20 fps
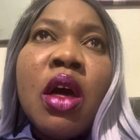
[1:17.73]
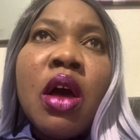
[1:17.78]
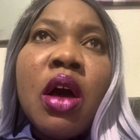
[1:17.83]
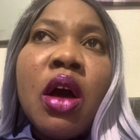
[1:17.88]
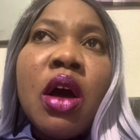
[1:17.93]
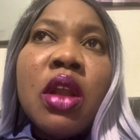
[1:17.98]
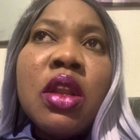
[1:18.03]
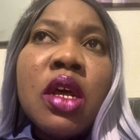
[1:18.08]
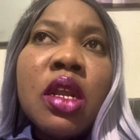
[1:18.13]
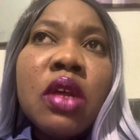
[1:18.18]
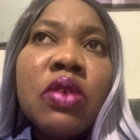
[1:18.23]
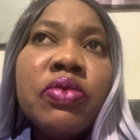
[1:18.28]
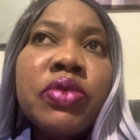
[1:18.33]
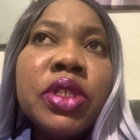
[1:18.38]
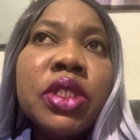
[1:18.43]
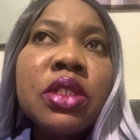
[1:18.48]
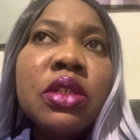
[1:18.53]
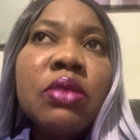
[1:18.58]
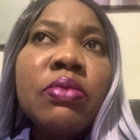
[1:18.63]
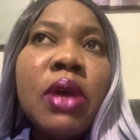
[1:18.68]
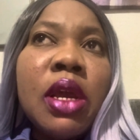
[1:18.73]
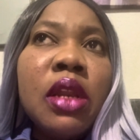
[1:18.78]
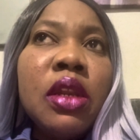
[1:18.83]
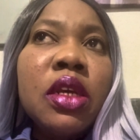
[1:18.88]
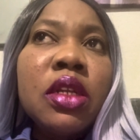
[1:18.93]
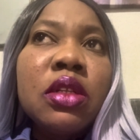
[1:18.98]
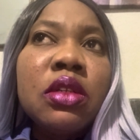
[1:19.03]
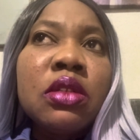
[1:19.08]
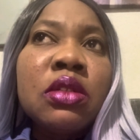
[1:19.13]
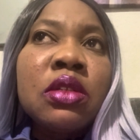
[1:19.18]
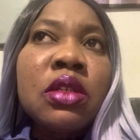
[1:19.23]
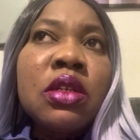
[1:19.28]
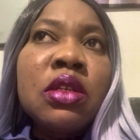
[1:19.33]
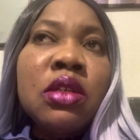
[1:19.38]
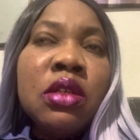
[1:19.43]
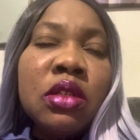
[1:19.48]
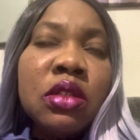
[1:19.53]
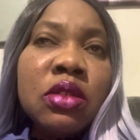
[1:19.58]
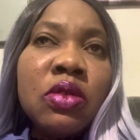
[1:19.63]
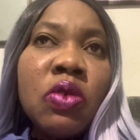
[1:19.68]
another reason Milady's
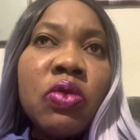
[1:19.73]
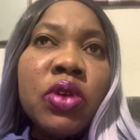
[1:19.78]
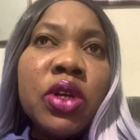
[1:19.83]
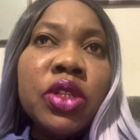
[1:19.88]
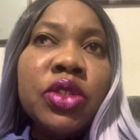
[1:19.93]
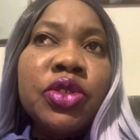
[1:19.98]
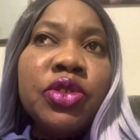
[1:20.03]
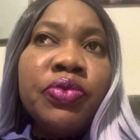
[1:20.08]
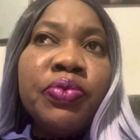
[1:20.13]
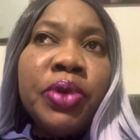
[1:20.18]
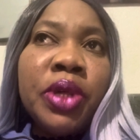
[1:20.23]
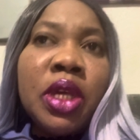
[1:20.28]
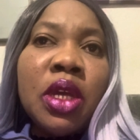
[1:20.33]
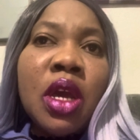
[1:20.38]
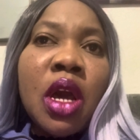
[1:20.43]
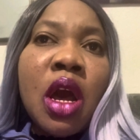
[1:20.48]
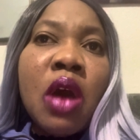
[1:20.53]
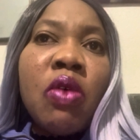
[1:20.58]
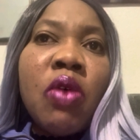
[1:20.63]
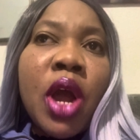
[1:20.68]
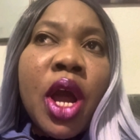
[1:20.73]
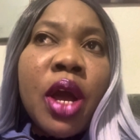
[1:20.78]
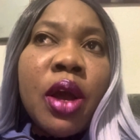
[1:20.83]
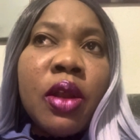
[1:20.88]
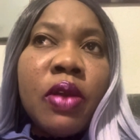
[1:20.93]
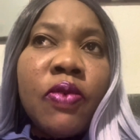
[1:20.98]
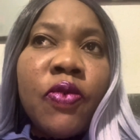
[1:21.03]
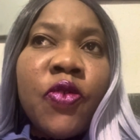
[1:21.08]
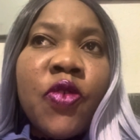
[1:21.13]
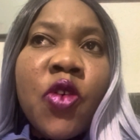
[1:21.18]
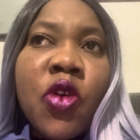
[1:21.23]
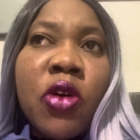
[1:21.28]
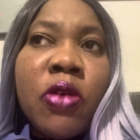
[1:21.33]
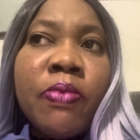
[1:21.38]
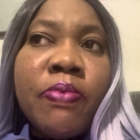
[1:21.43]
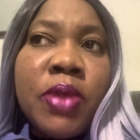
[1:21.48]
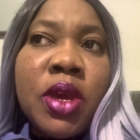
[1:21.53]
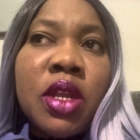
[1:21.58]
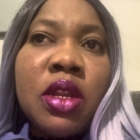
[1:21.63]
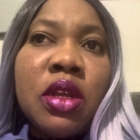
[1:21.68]
is going to be around for a
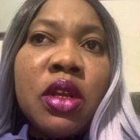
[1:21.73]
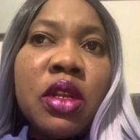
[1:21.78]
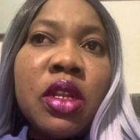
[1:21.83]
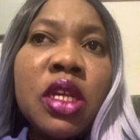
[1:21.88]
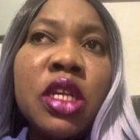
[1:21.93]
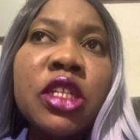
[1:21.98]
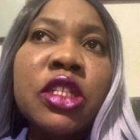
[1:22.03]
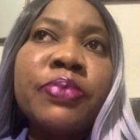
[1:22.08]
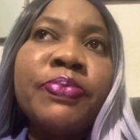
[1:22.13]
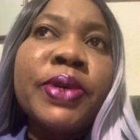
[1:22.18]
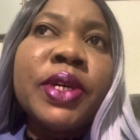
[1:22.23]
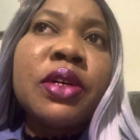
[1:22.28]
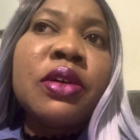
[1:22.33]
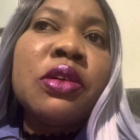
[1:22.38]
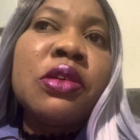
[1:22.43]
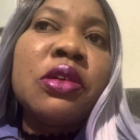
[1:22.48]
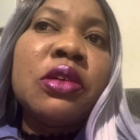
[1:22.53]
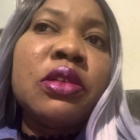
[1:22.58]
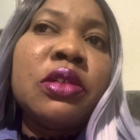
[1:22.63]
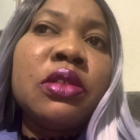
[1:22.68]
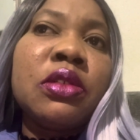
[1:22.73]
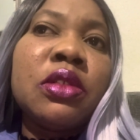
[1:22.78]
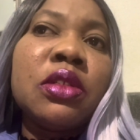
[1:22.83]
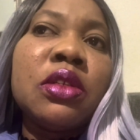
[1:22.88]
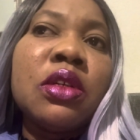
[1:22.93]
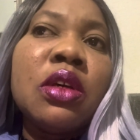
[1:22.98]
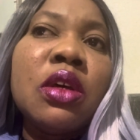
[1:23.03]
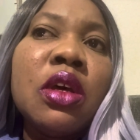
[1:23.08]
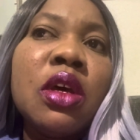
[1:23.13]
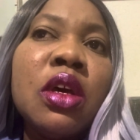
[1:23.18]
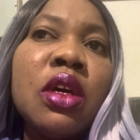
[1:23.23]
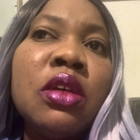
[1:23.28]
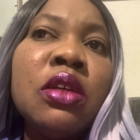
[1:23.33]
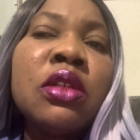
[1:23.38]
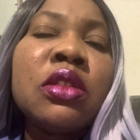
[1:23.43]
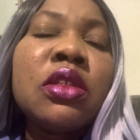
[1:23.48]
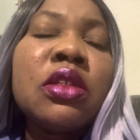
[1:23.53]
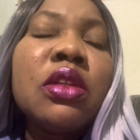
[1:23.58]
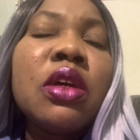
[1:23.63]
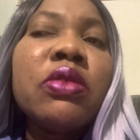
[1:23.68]
minute is because, you
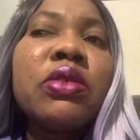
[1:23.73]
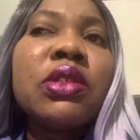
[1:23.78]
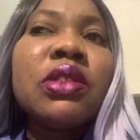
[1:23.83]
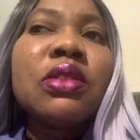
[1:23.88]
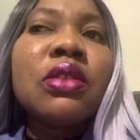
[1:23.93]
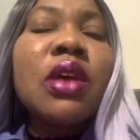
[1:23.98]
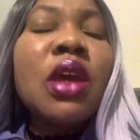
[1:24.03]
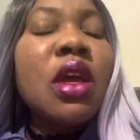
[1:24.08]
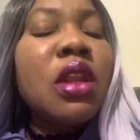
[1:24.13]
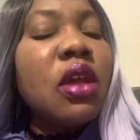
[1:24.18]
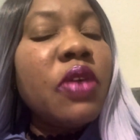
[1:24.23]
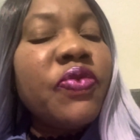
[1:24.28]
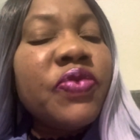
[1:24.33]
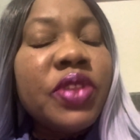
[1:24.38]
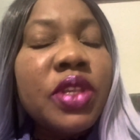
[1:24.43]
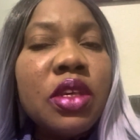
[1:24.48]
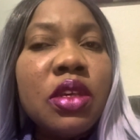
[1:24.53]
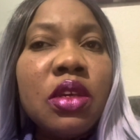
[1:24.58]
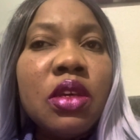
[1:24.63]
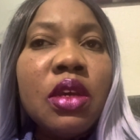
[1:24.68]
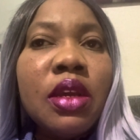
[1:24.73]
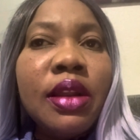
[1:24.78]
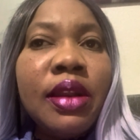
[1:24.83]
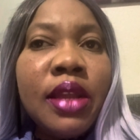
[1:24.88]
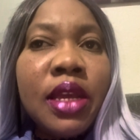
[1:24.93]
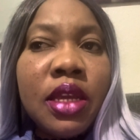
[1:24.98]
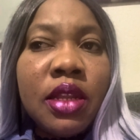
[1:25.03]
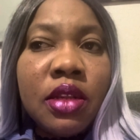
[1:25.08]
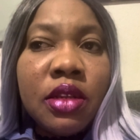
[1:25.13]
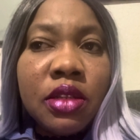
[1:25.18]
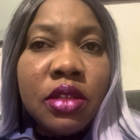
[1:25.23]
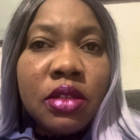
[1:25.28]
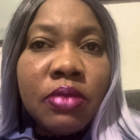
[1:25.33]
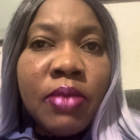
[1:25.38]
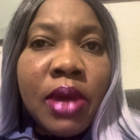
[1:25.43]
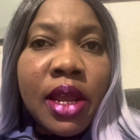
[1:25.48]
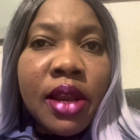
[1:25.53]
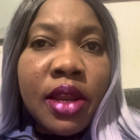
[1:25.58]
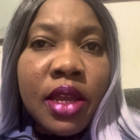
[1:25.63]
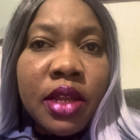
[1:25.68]
see, there was NFT ladies,
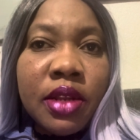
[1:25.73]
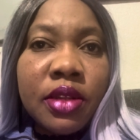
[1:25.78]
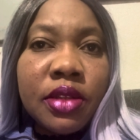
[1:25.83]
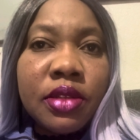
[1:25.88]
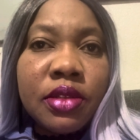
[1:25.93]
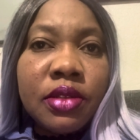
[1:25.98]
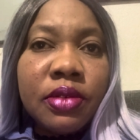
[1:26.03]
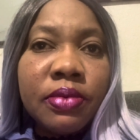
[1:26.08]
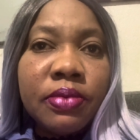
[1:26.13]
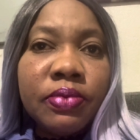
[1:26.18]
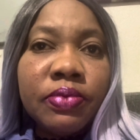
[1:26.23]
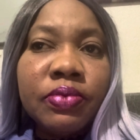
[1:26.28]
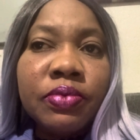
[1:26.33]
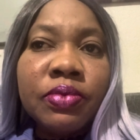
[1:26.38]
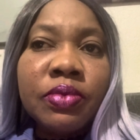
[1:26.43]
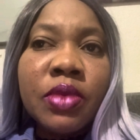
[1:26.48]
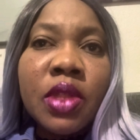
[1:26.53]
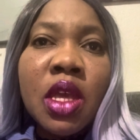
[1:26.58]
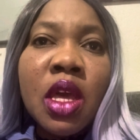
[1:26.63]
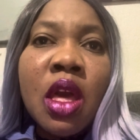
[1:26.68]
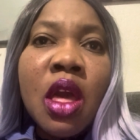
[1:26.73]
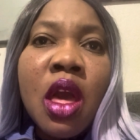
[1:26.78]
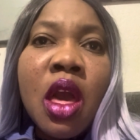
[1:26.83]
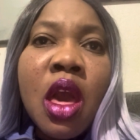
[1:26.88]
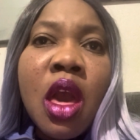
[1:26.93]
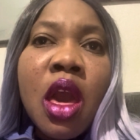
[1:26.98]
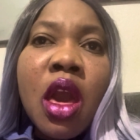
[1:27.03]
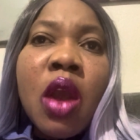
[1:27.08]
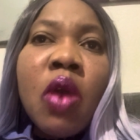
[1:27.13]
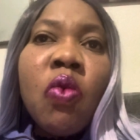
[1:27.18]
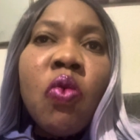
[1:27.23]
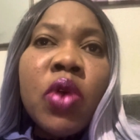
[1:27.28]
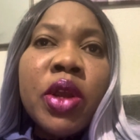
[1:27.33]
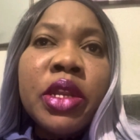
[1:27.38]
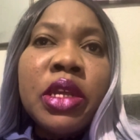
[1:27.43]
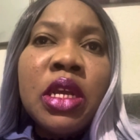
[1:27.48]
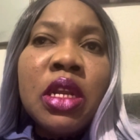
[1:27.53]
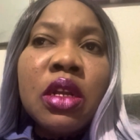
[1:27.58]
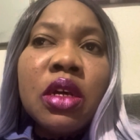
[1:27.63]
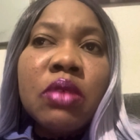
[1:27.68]
Milady's. And when
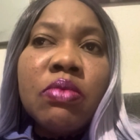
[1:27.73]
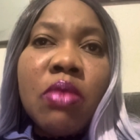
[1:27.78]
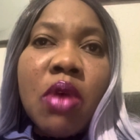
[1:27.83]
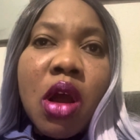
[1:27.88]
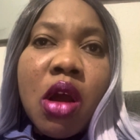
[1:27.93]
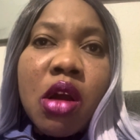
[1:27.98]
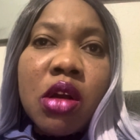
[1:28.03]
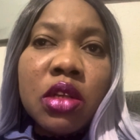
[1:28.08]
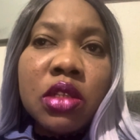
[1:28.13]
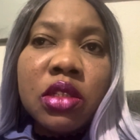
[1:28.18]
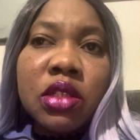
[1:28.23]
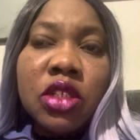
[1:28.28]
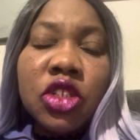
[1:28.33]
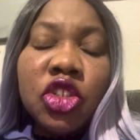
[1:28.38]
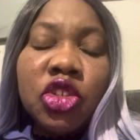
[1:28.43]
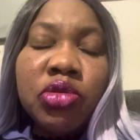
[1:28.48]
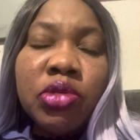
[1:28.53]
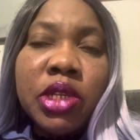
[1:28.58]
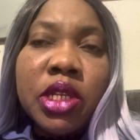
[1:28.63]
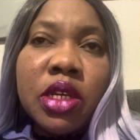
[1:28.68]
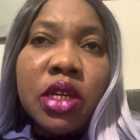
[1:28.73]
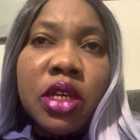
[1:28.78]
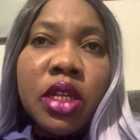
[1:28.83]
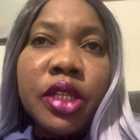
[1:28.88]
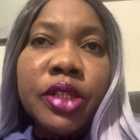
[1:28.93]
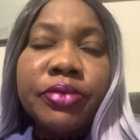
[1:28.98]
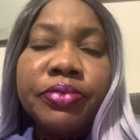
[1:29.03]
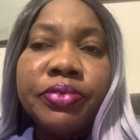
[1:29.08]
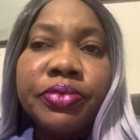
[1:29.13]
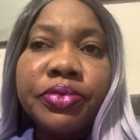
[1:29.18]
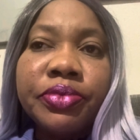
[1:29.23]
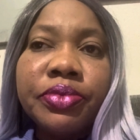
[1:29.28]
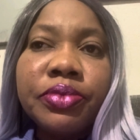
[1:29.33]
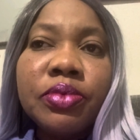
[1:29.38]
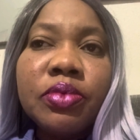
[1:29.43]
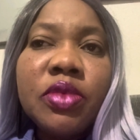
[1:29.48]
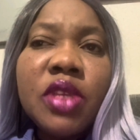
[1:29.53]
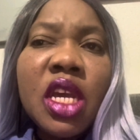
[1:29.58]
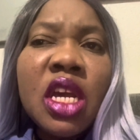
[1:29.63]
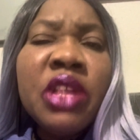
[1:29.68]
Elon Musk tweeted,
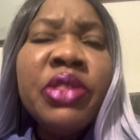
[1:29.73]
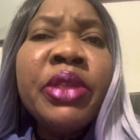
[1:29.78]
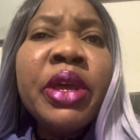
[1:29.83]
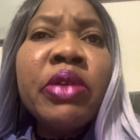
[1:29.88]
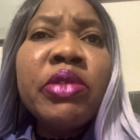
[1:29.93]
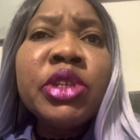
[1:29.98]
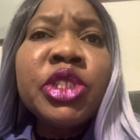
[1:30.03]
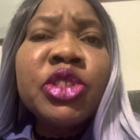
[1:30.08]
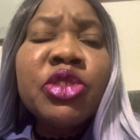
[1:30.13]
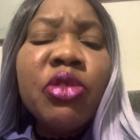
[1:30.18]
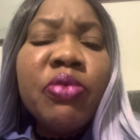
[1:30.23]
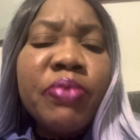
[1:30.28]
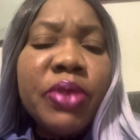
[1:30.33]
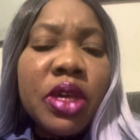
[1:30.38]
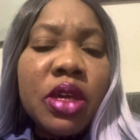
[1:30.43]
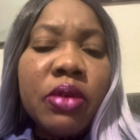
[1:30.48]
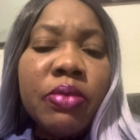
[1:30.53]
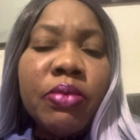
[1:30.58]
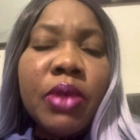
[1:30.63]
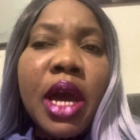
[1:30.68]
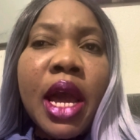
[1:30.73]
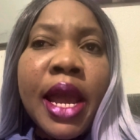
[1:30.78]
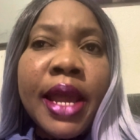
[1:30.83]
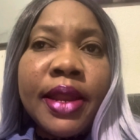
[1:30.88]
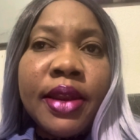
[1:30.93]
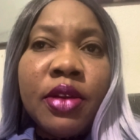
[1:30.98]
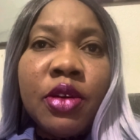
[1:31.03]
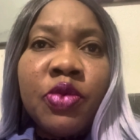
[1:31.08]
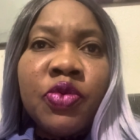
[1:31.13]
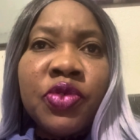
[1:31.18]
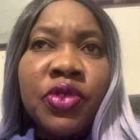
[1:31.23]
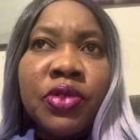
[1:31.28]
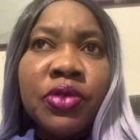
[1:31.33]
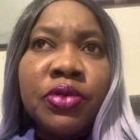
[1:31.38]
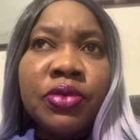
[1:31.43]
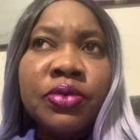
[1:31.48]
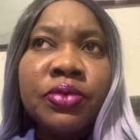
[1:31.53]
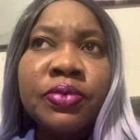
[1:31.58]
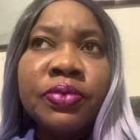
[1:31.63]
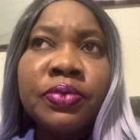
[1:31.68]
"There is no meme, I love you,"